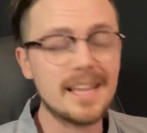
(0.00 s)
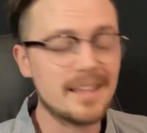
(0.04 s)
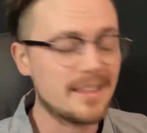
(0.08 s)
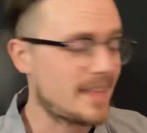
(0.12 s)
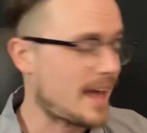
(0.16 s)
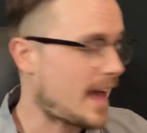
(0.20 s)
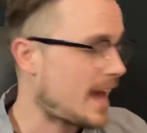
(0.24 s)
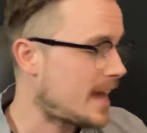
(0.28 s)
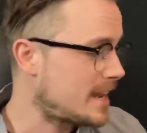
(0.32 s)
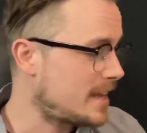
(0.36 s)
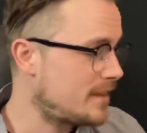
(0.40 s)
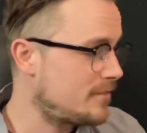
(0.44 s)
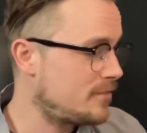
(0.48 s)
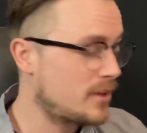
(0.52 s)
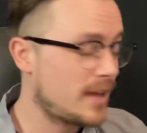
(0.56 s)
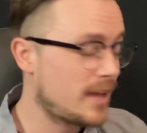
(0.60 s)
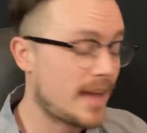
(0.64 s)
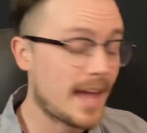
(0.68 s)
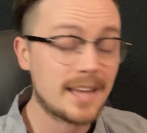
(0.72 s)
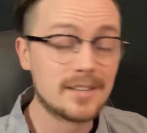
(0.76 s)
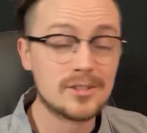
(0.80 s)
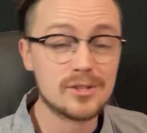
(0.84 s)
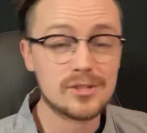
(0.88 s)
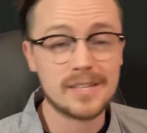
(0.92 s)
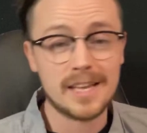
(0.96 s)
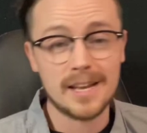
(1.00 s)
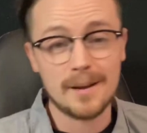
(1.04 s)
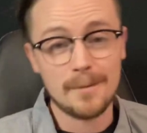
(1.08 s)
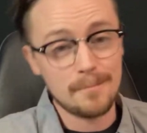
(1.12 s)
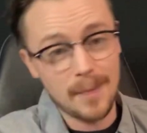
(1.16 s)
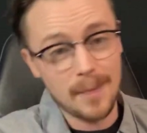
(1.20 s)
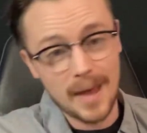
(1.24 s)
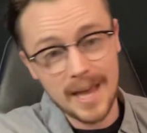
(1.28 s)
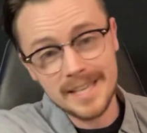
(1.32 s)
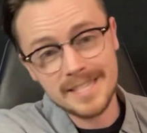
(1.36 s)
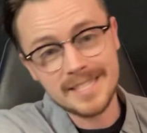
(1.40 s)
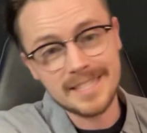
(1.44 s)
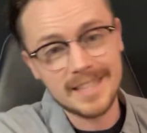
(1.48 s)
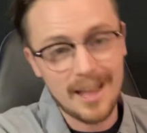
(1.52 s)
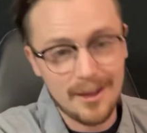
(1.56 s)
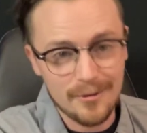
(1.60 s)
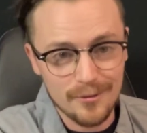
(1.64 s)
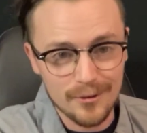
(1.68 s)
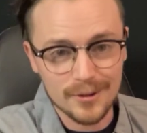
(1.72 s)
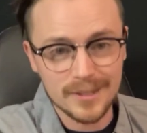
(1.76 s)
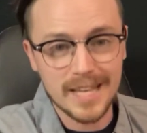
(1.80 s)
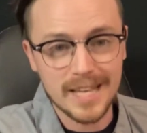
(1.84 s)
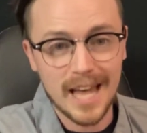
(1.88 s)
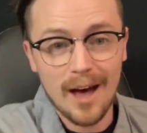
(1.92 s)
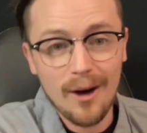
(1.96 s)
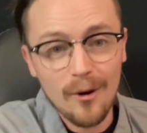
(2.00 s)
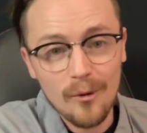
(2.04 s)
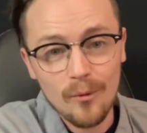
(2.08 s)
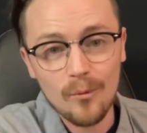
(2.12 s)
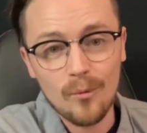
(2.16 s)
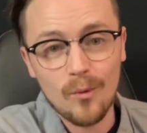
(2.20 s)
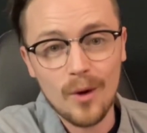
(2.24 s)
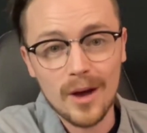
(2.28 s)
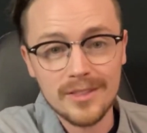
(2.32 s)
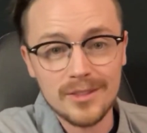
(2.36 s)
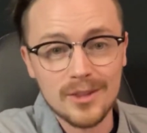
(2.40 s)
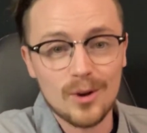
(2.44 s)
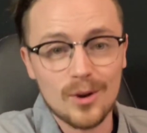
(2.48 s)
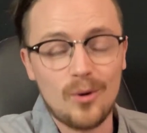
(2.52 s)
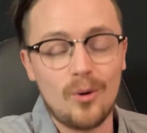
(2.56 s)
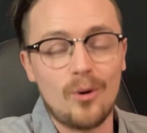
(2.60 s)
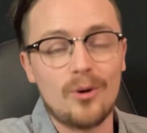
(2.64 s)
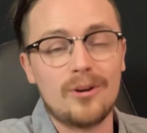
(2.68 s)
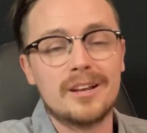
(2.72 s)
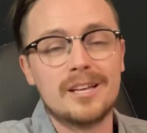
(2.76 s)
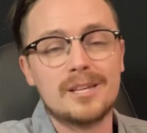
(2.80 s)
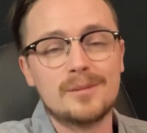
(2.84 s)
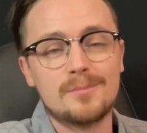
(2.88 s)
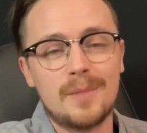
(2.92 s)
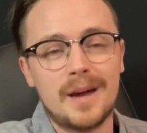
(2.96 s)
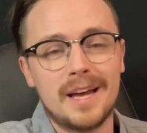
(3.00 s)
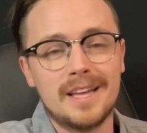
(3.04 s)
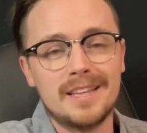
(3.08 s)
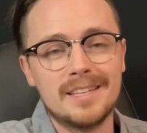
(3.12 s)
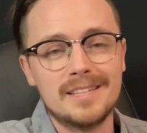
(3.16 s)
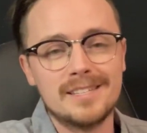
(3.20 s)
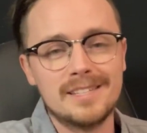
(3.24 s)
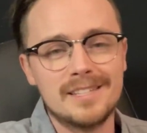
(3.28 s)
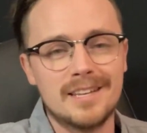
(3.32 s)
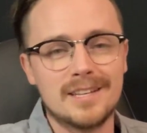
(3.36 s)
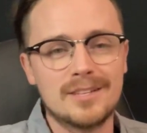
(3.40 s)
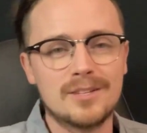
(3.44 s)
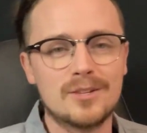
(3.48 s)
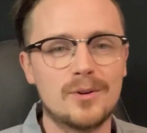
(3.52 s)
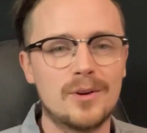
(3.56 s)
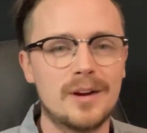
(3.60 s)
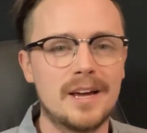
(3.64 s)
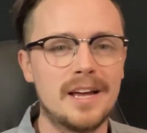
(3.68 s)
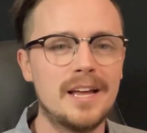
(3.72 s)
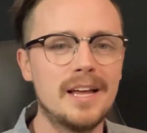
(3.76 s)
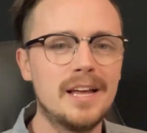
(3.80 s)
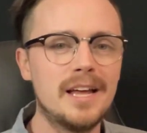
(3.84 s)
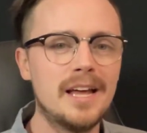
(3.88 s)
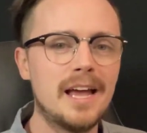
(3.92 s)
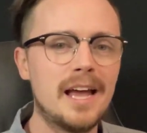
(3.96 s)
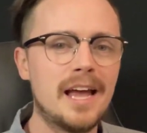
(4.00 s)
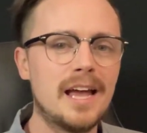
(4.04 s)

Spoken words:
of that if you can't just at a base level tell what the chord is by listening to it.